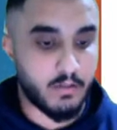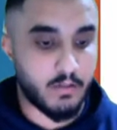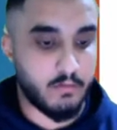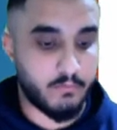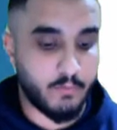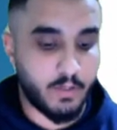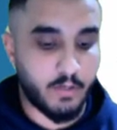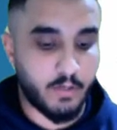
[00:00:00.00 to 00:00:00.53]
So
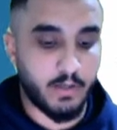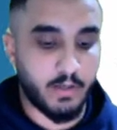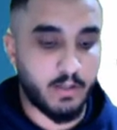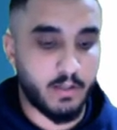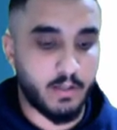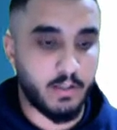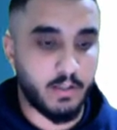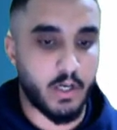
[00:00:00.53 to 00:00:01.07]
if we
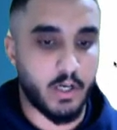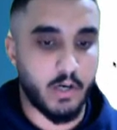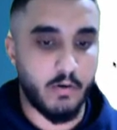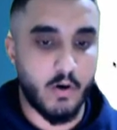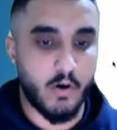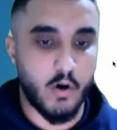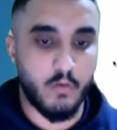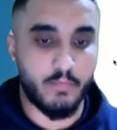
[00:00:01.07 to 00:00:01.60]
quickly
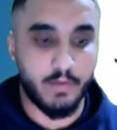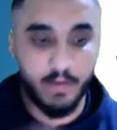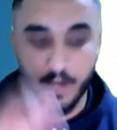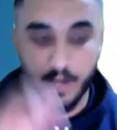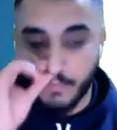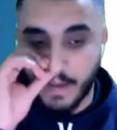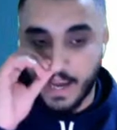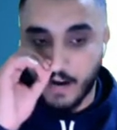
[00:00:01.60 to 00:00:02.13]
go open
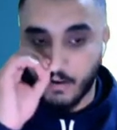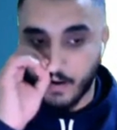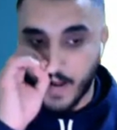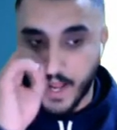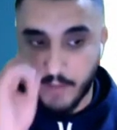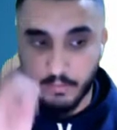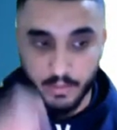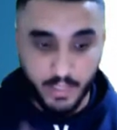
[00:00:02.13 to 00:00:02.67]
up our
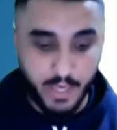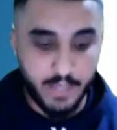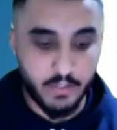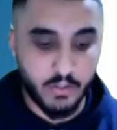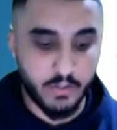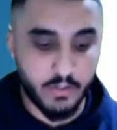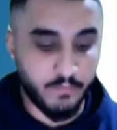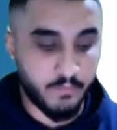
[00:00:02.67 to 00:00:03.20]

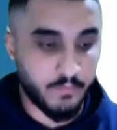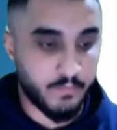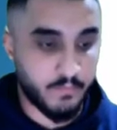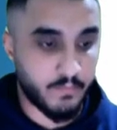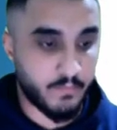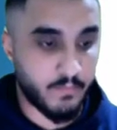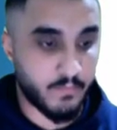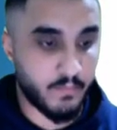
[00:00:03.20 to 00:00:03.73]
application,
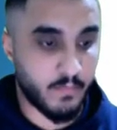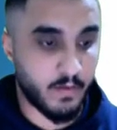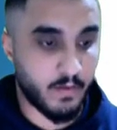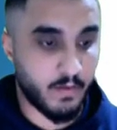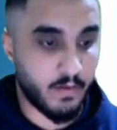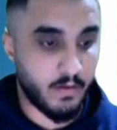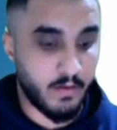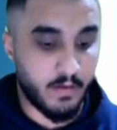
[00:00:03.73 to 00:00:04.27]

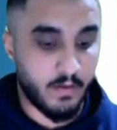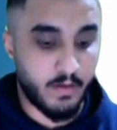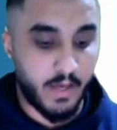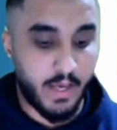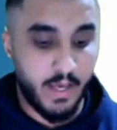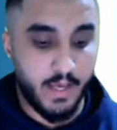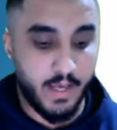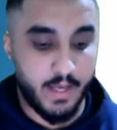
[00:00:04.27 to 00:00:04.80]

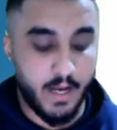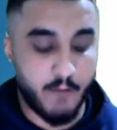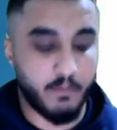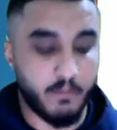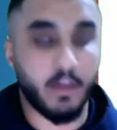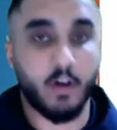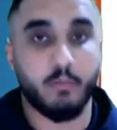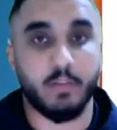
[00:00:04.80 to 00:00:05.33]
and I
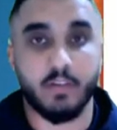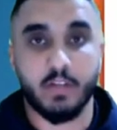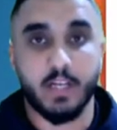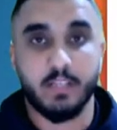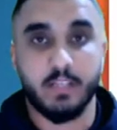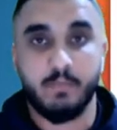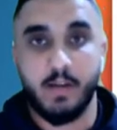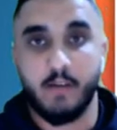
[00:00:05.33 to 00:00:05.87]
really hope that you
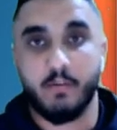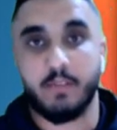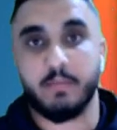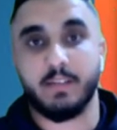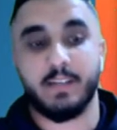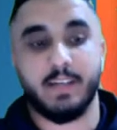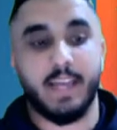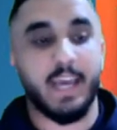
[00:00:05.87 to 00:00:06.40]
guys bear with
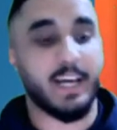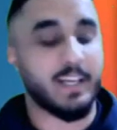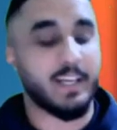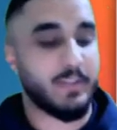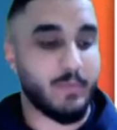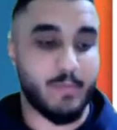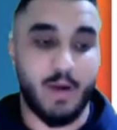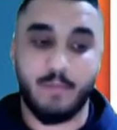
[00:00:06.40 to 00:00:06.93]
me today
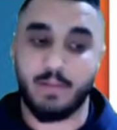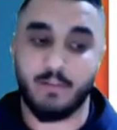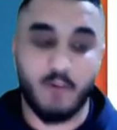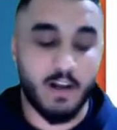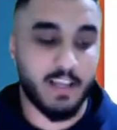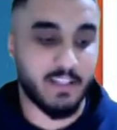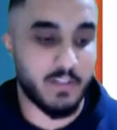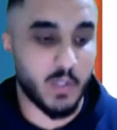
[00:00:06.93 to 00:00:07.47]
because we might be
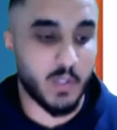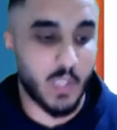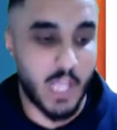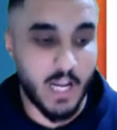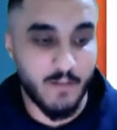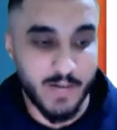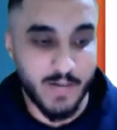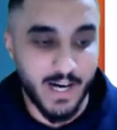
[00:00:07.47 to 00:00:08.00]
running into a
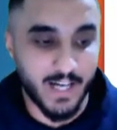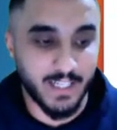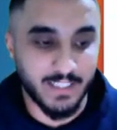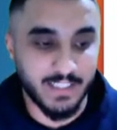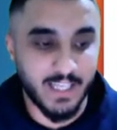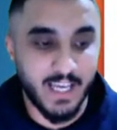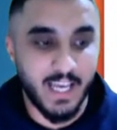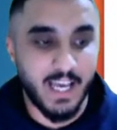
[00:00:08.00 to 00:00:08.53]
lot of
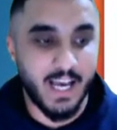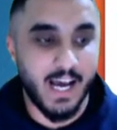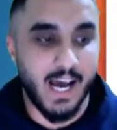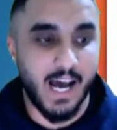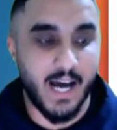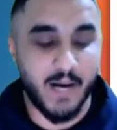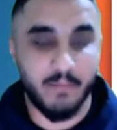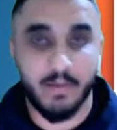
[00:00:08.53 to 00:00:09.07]
bugs,
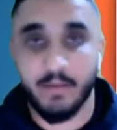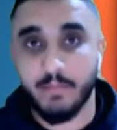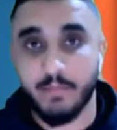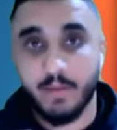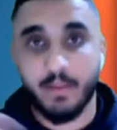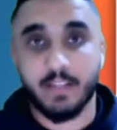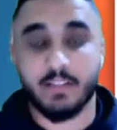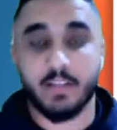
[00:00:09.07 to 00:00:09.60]
but
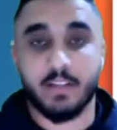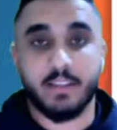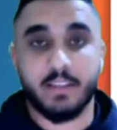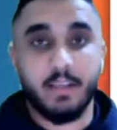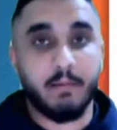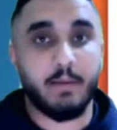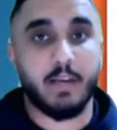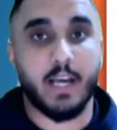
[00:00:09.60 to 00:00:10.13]
maybe that's a good
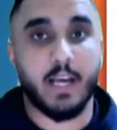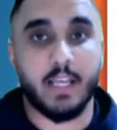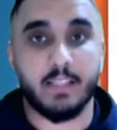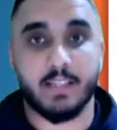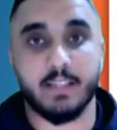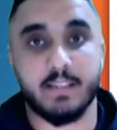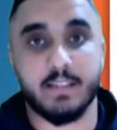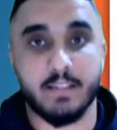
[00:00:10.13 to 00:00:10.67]
thing. Maybe you guys
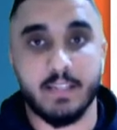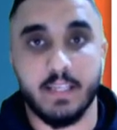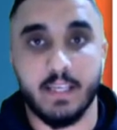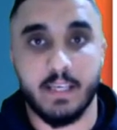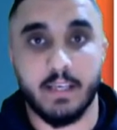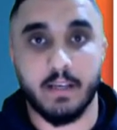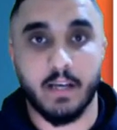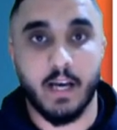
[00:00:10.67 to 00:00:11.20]
get to
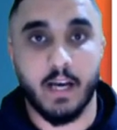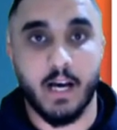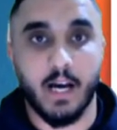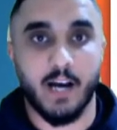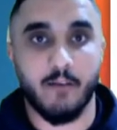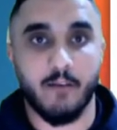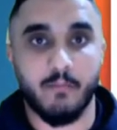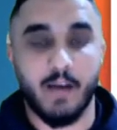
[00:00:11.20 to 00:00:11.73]
see
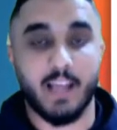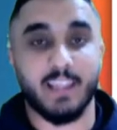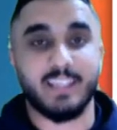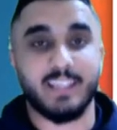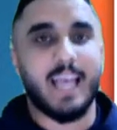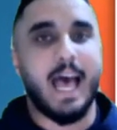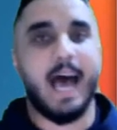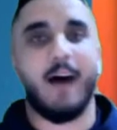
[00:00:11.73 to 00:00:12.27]
at
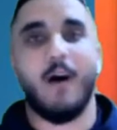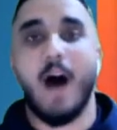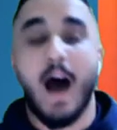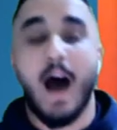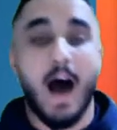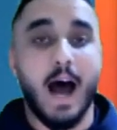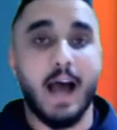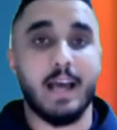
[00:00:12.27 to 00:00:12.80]
least how
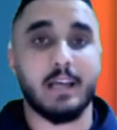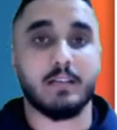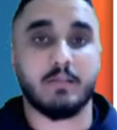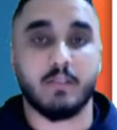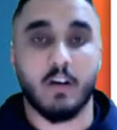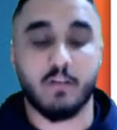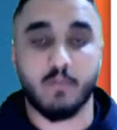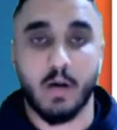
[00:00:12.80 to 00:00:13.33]
I
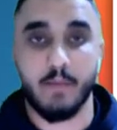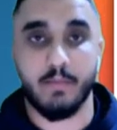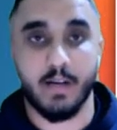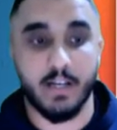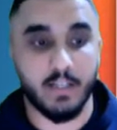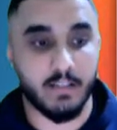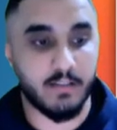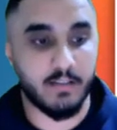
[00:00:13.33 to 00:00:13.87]
solve my
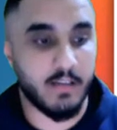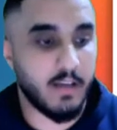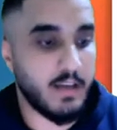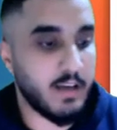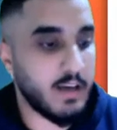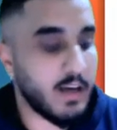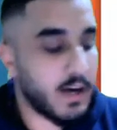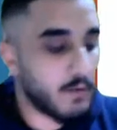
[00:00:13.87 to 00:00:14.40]
bugs.
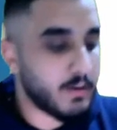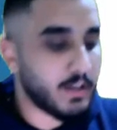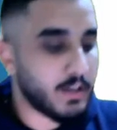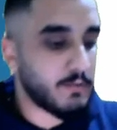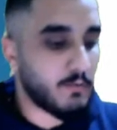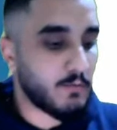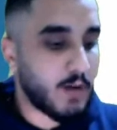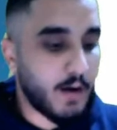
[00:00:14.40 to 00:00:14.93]

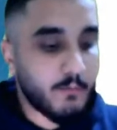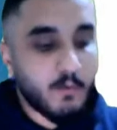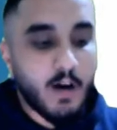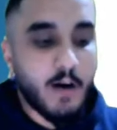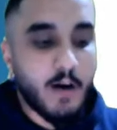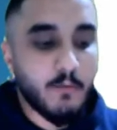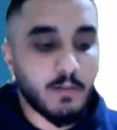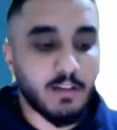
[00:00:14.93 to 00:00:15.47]
I
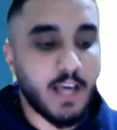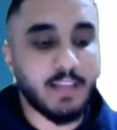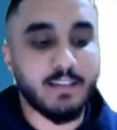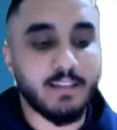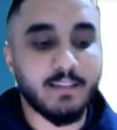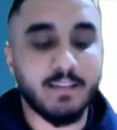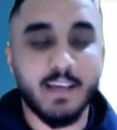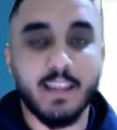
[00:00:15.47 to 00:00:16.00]
would
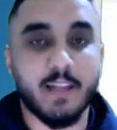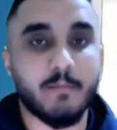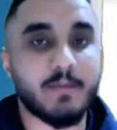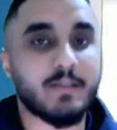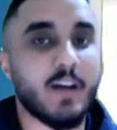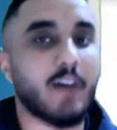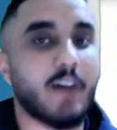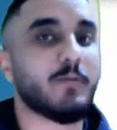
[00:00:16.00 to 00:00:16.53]
like to say that I'm
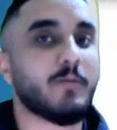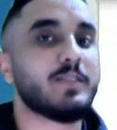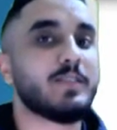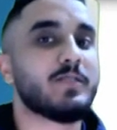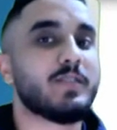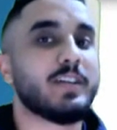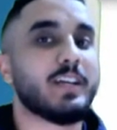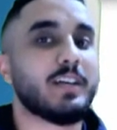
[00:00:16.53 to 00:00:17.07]
a software
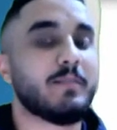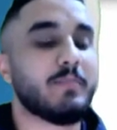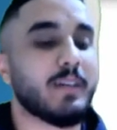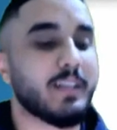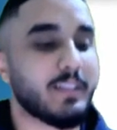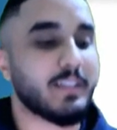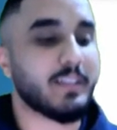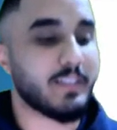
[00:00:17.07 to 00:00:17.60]
engineer,
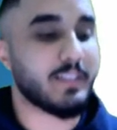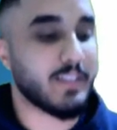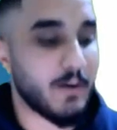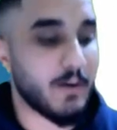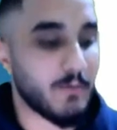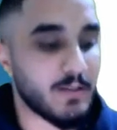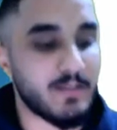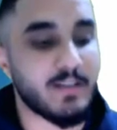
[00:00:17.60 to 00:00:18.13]
but
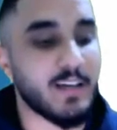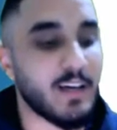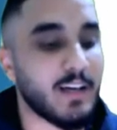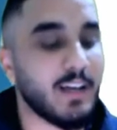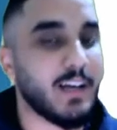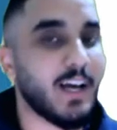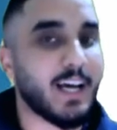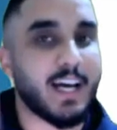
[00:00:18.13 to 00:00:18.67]
once you
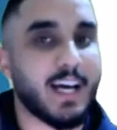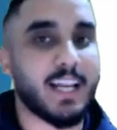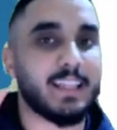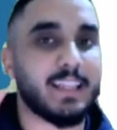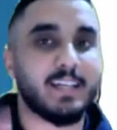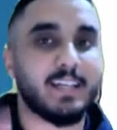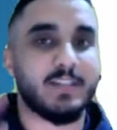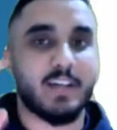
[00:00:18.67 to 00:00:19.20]
got to get
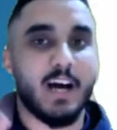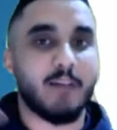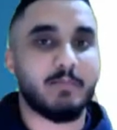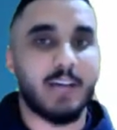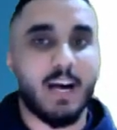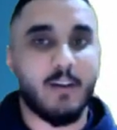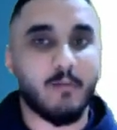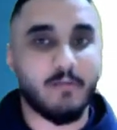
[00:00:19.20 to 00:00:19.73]
that job
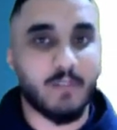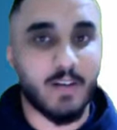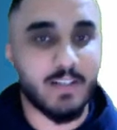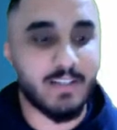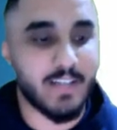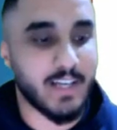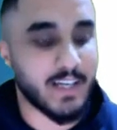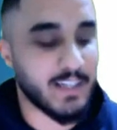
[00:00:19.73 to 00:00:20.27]
title
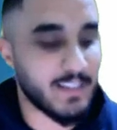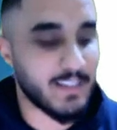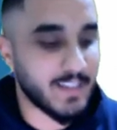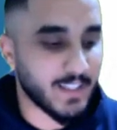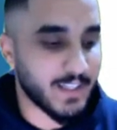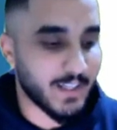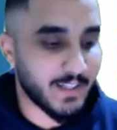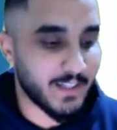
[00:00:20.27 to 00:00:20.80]
first to
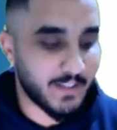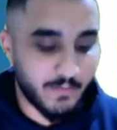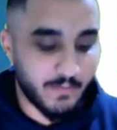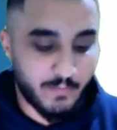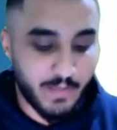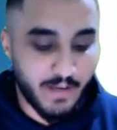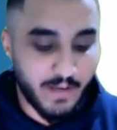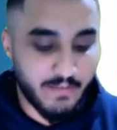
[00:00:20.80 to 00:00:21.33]

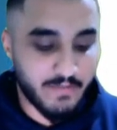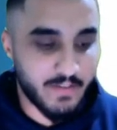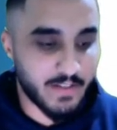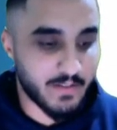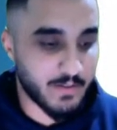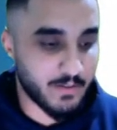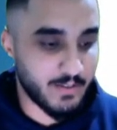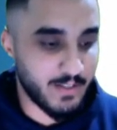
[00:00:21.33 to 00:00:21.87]
be
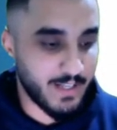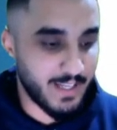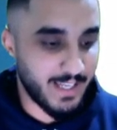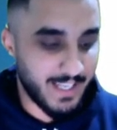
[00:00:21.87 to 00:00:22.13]
official.